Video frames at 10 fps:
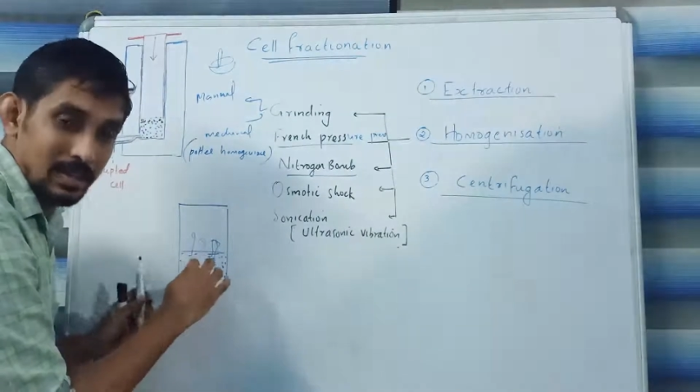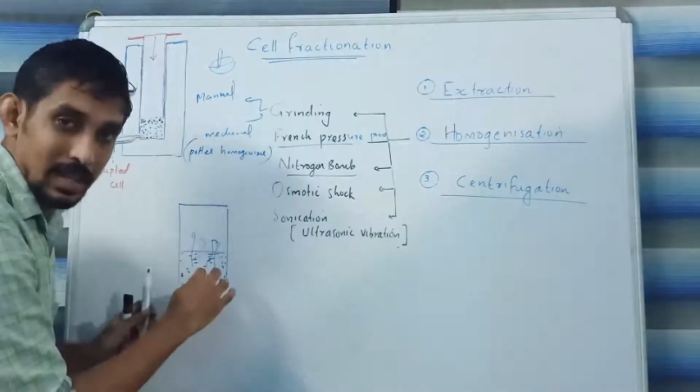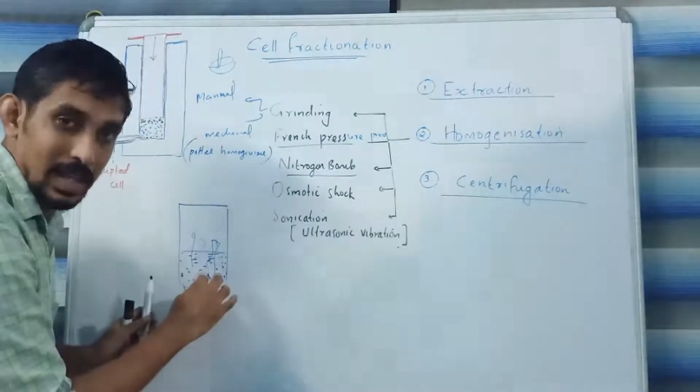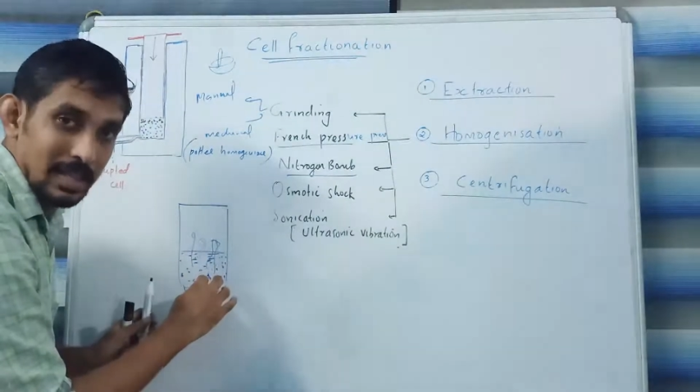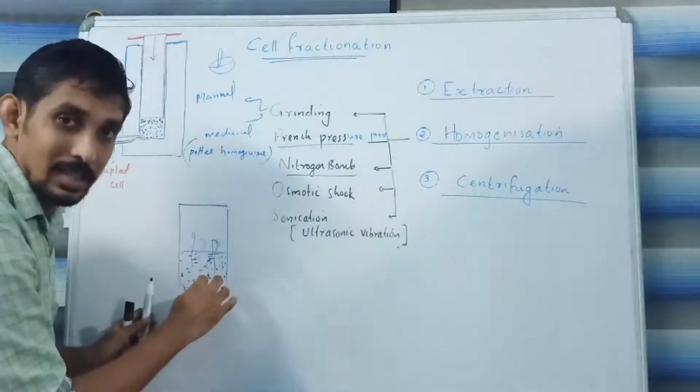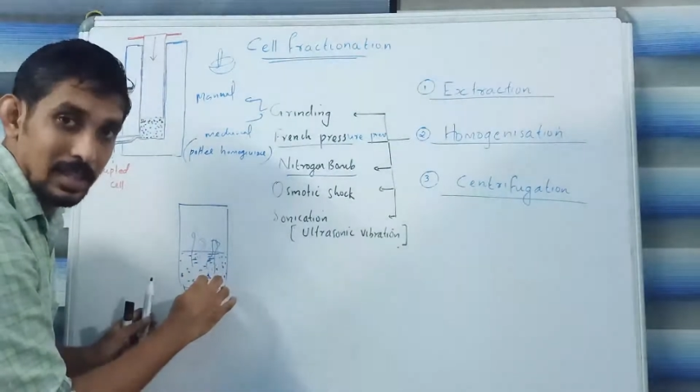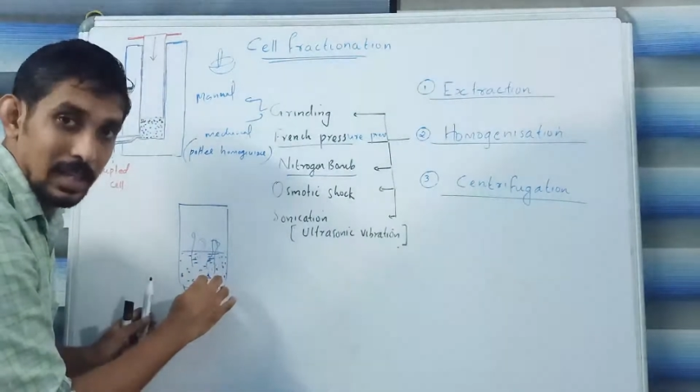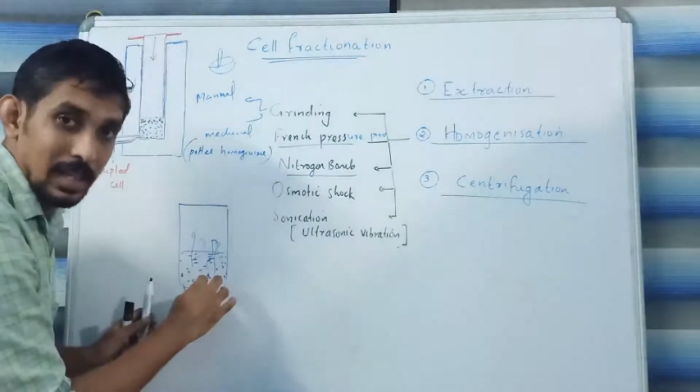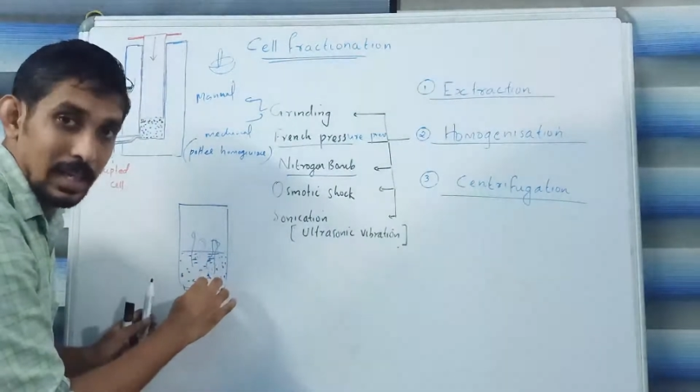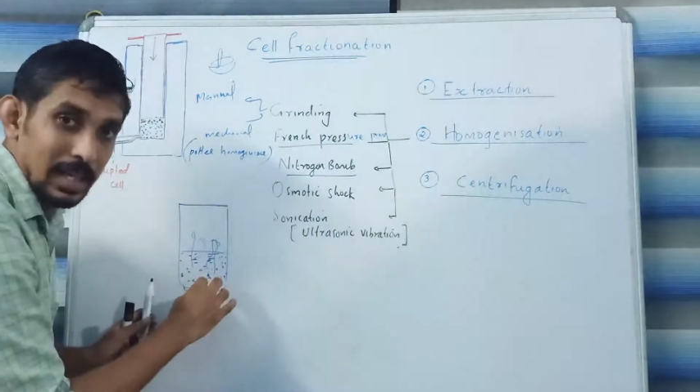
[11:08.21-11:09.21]

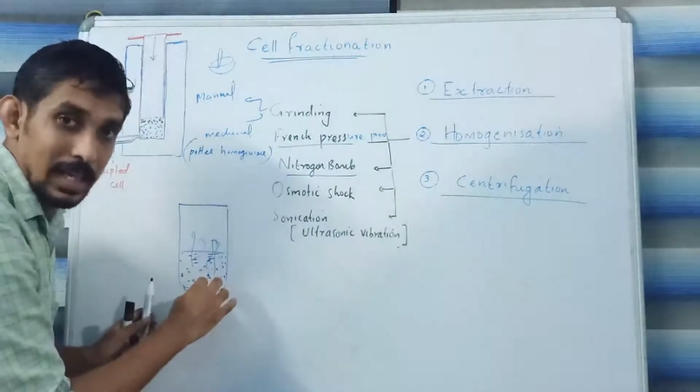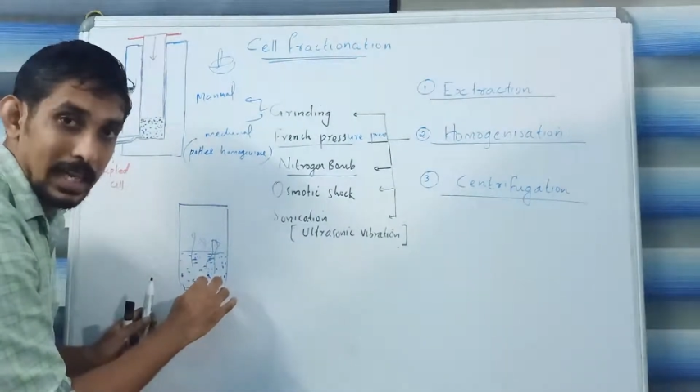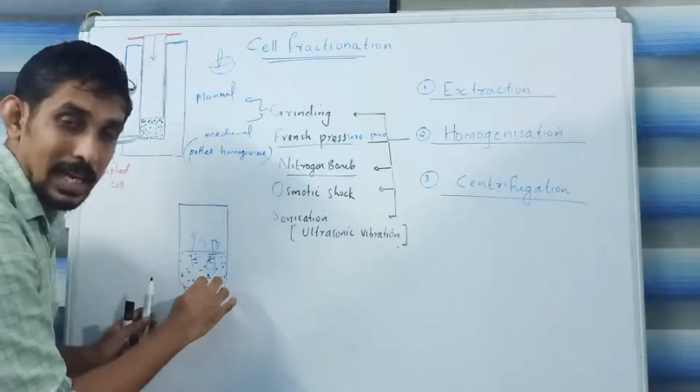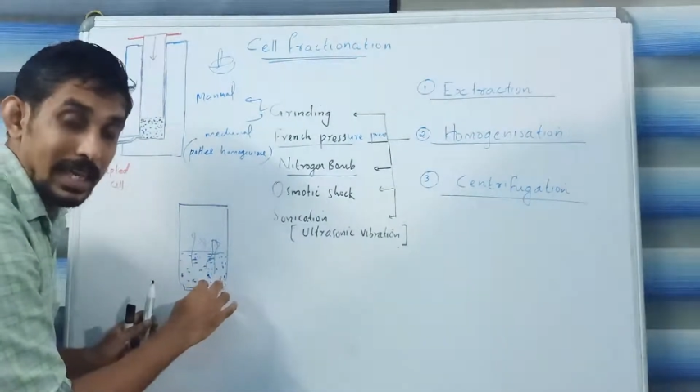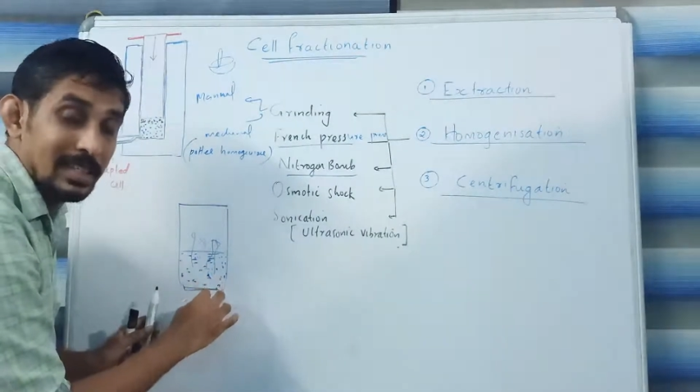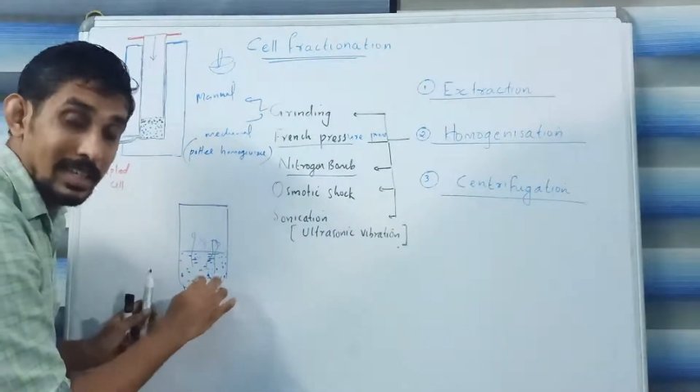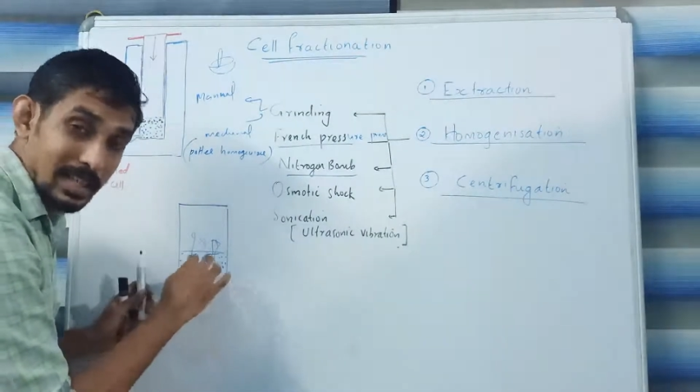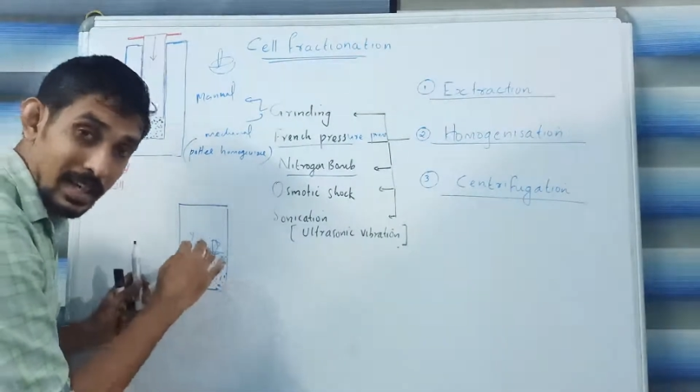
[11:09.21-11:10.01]
as an